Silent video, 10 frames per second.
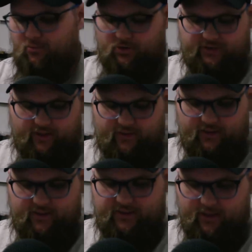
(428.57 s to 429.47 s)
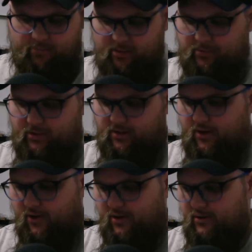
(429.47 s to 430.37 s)
in WoL7 lists, that people
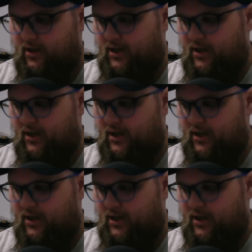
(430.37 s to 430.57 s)
aren't